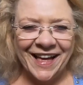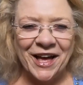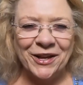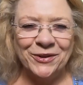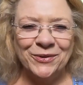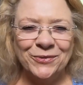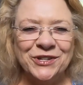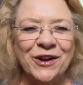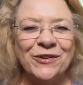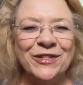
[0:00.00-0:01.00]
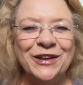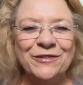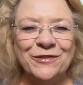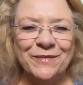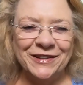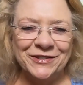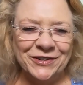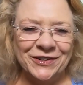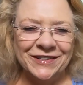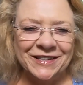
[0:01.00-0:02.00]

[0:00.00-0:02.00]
Hi, Rochelle with Lady Fermenter.